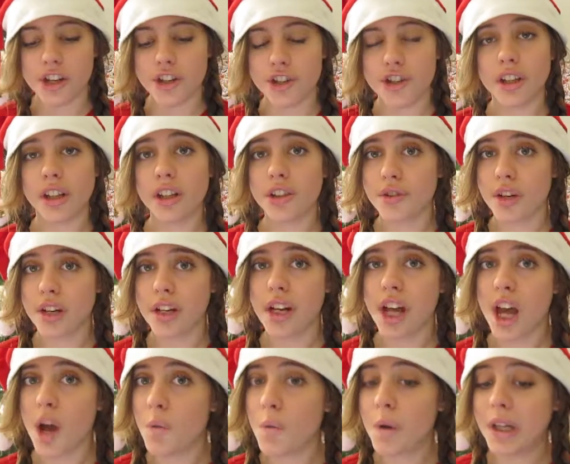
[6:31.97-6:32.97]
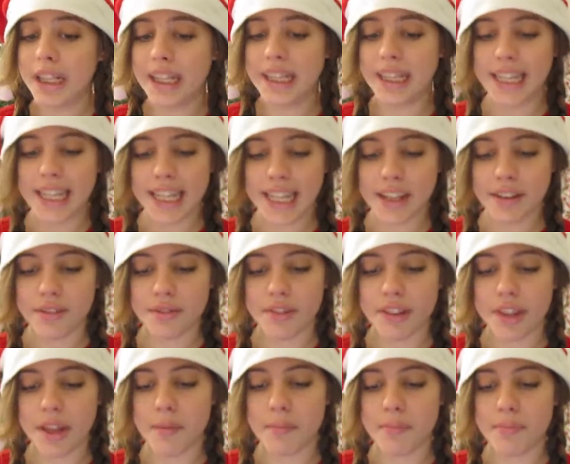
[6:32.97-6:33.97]
Children will leave
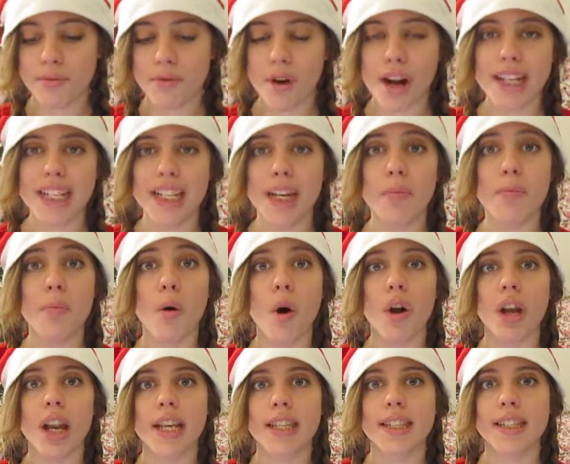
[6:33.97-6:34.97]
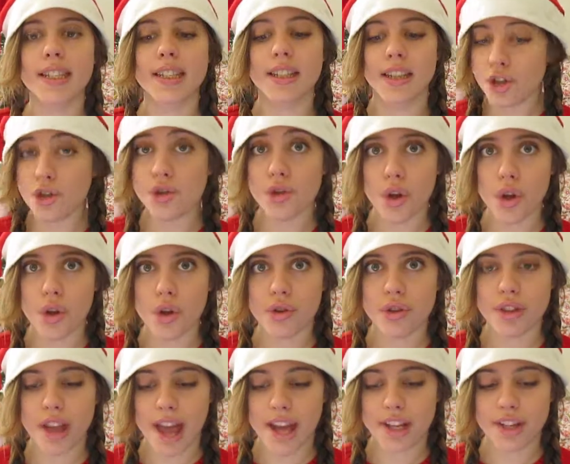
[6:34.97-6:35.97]
their brightly polished
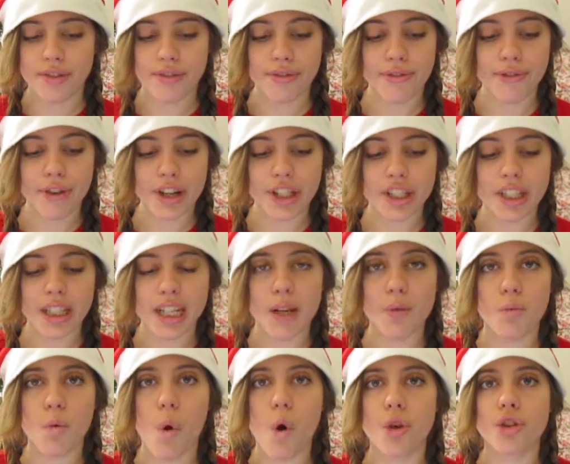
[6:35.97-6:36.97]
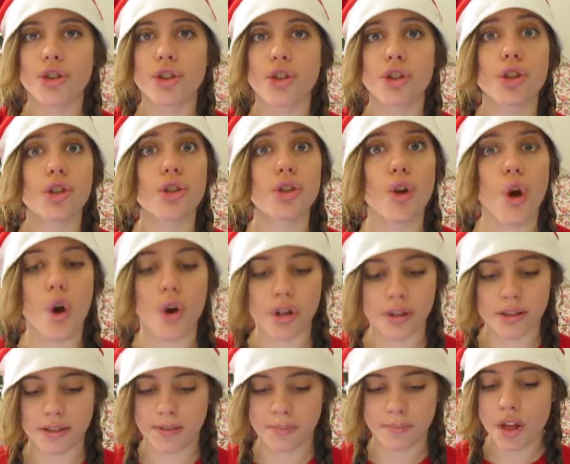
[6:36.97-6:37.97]
shoes and freshly washed
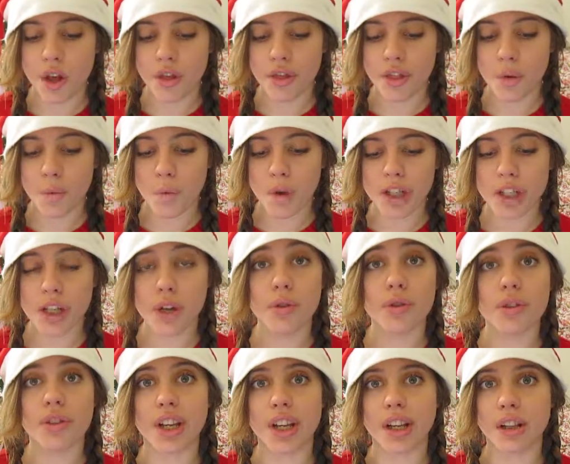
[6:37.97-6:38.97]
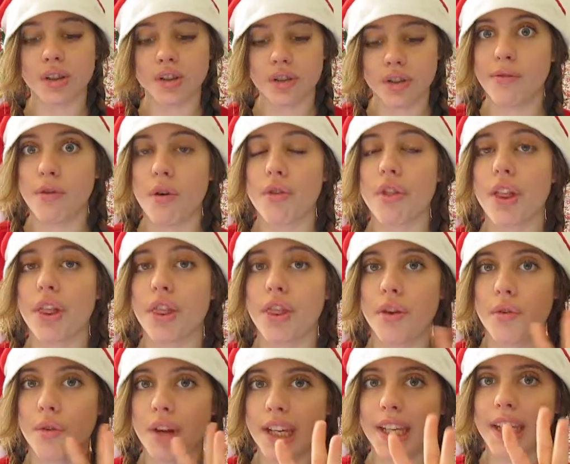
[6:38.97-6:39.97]
socks on the window sills for the
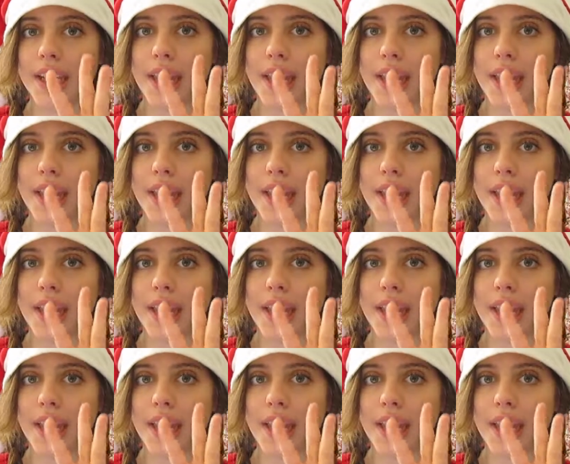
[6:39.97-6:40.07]
three